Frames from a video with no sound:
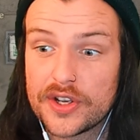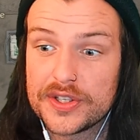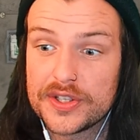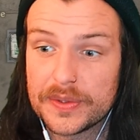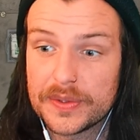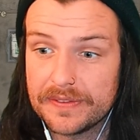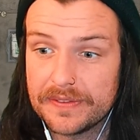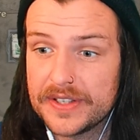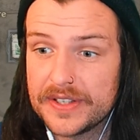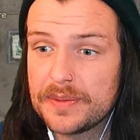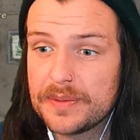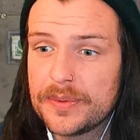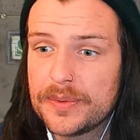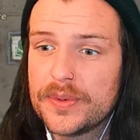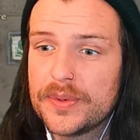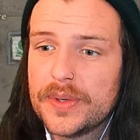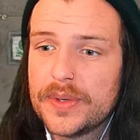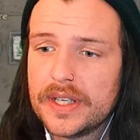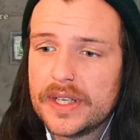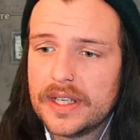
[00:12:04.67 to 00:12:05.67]
turns you
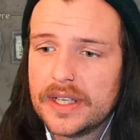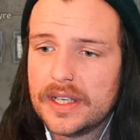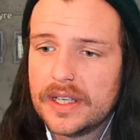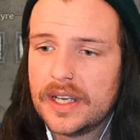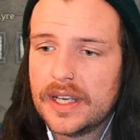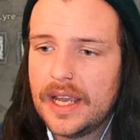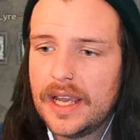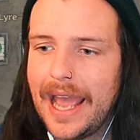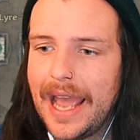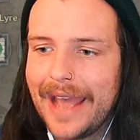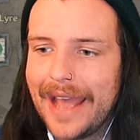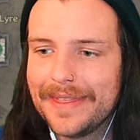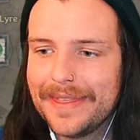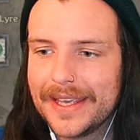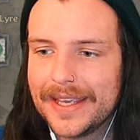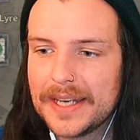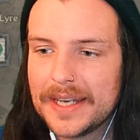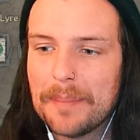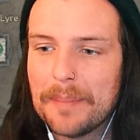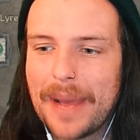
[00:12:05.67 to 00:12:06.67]
invisible. And
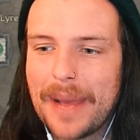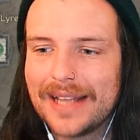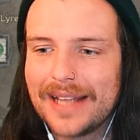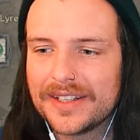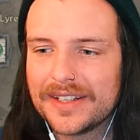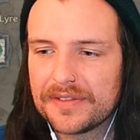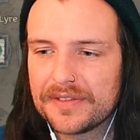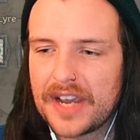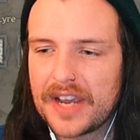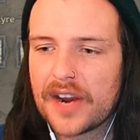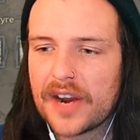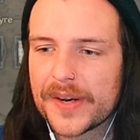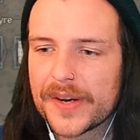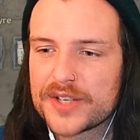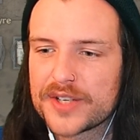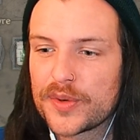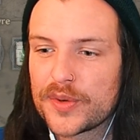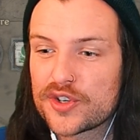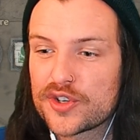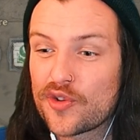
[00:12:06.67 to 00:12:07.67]
then Ballad of
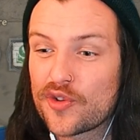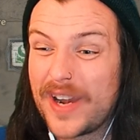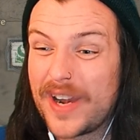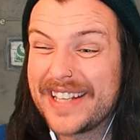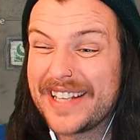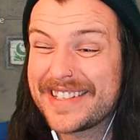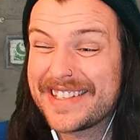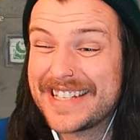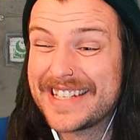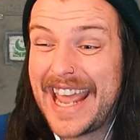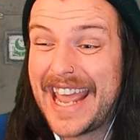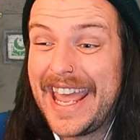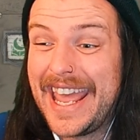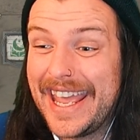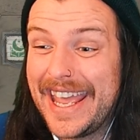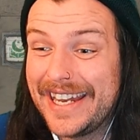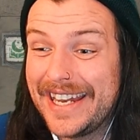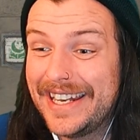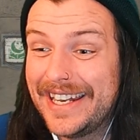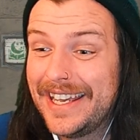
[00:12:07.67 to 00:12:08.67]
Courage, which grants
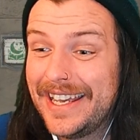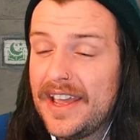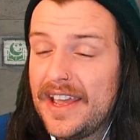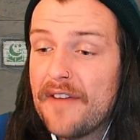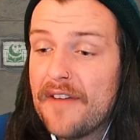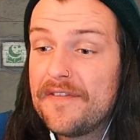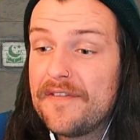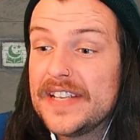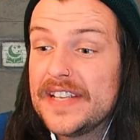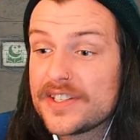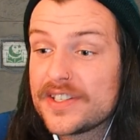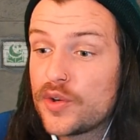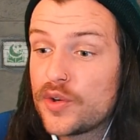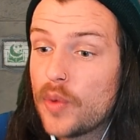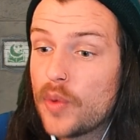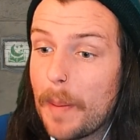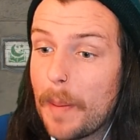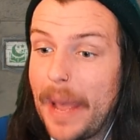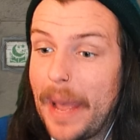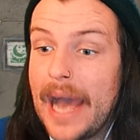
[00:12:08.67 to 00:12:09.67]
10
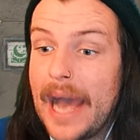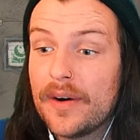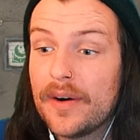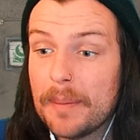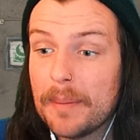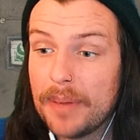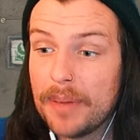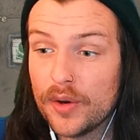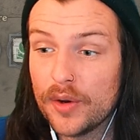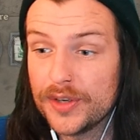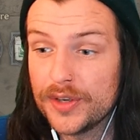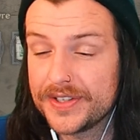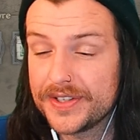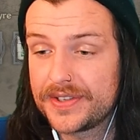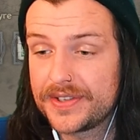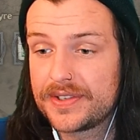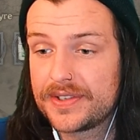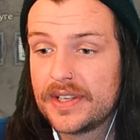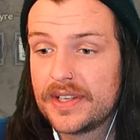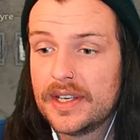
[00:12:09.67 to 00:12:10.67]
physical power
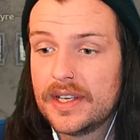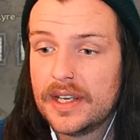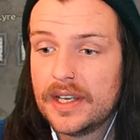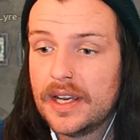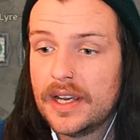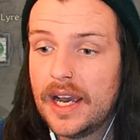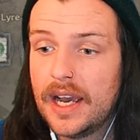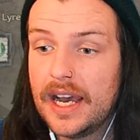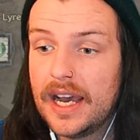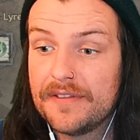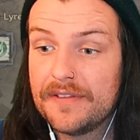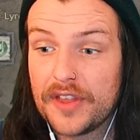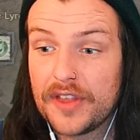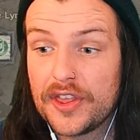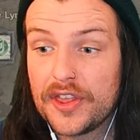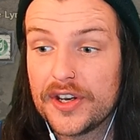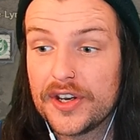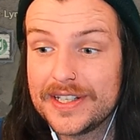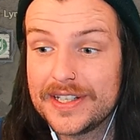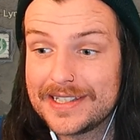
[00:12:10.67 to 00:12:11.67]
bonus for
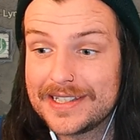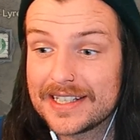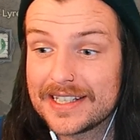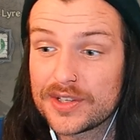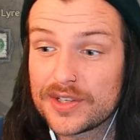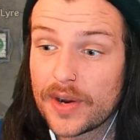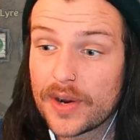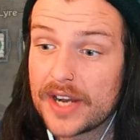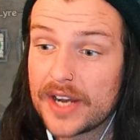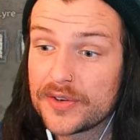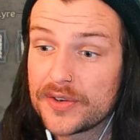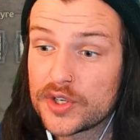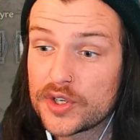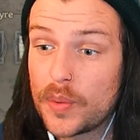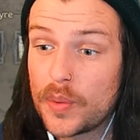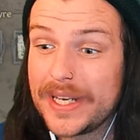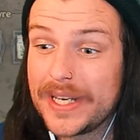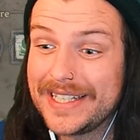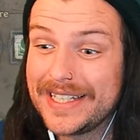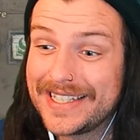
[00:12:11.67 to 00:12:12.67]
30, 60, or
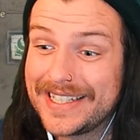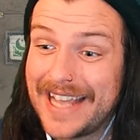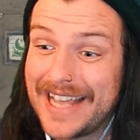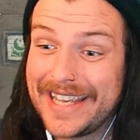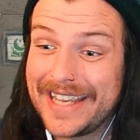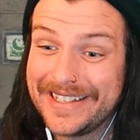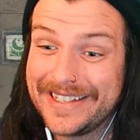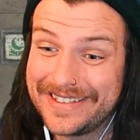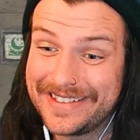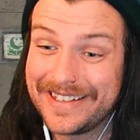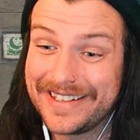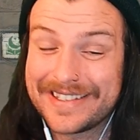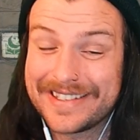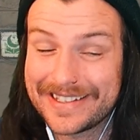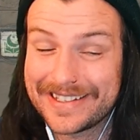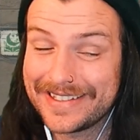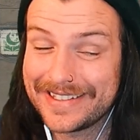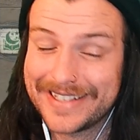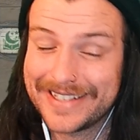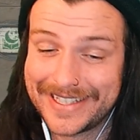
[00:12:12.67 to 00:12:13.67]
120 seconds and
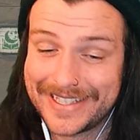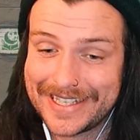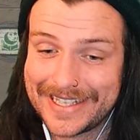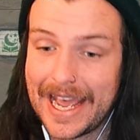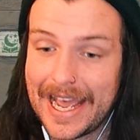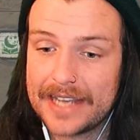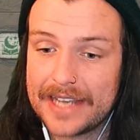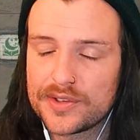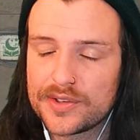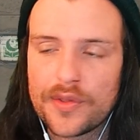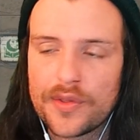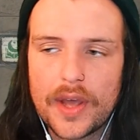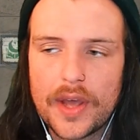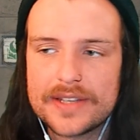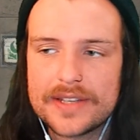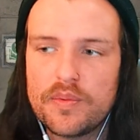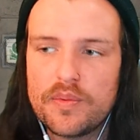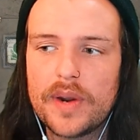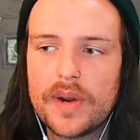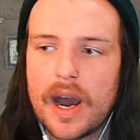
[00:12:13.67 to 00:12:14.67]
doesn't stack. So
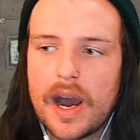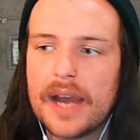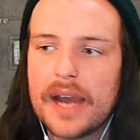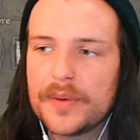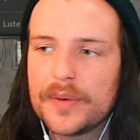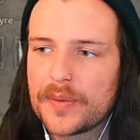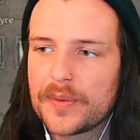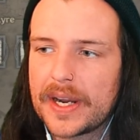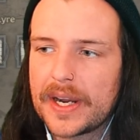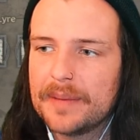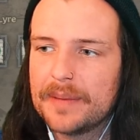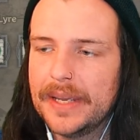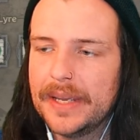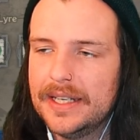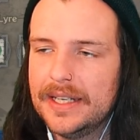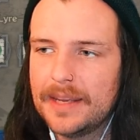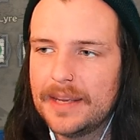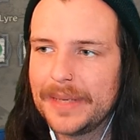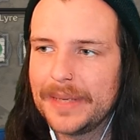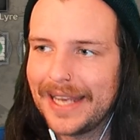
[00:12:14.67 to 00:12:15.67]
that's what I would
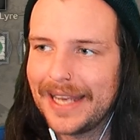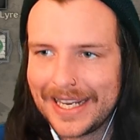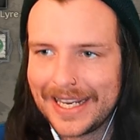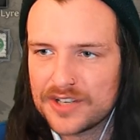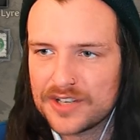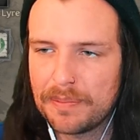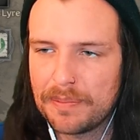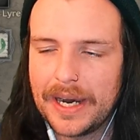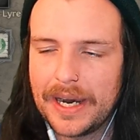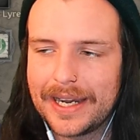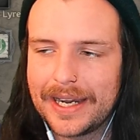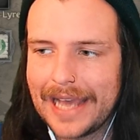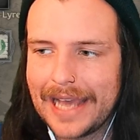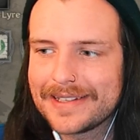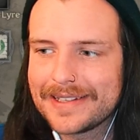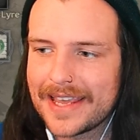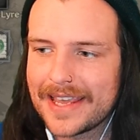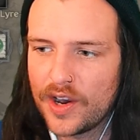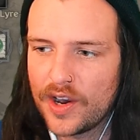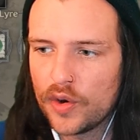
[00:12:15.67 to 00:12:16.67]
recommend. I mean, each Bard
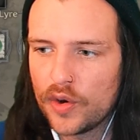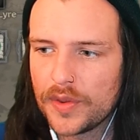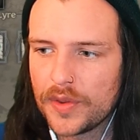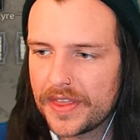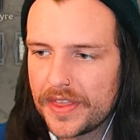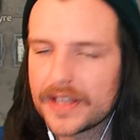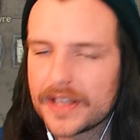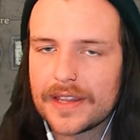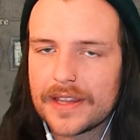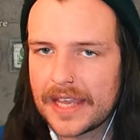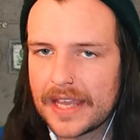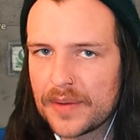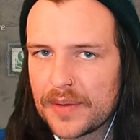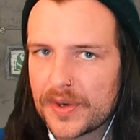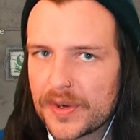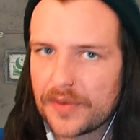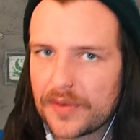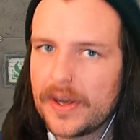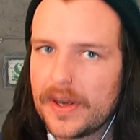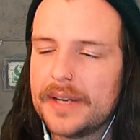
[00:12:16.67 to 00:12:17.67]
has their own thing that they
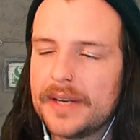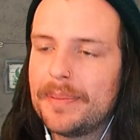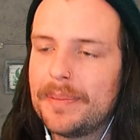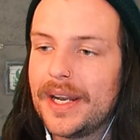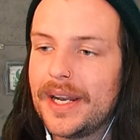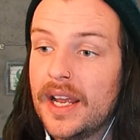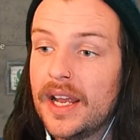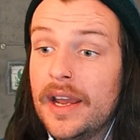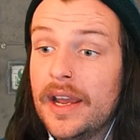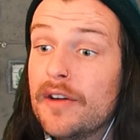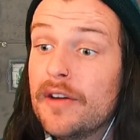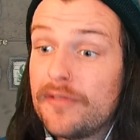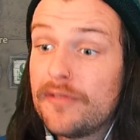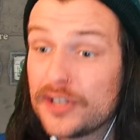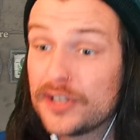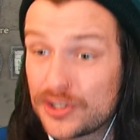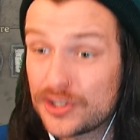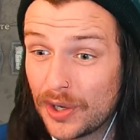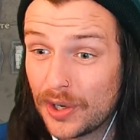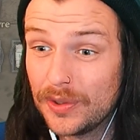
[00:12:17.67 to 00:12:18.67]
want to run, but for
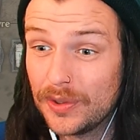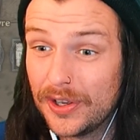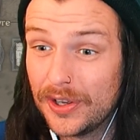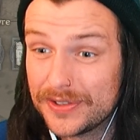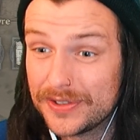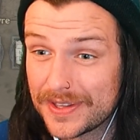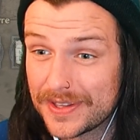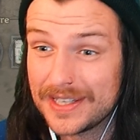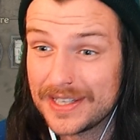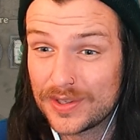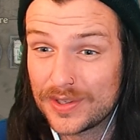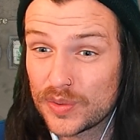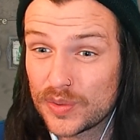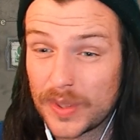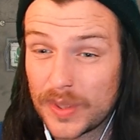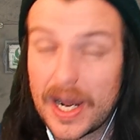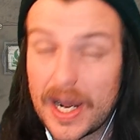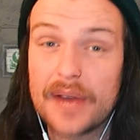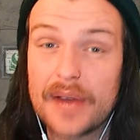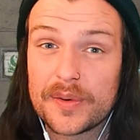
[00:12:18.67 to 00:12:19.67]
solos, this is
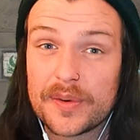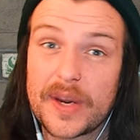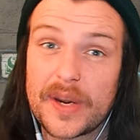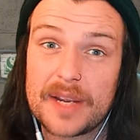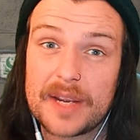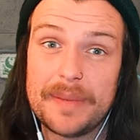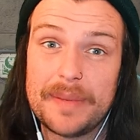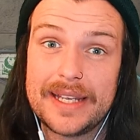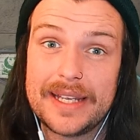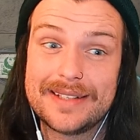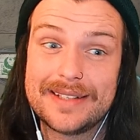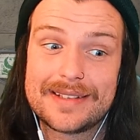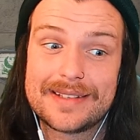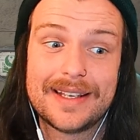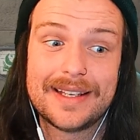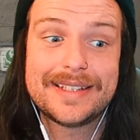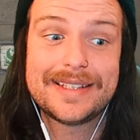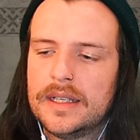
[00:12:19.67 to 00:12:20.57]
what I would recommend.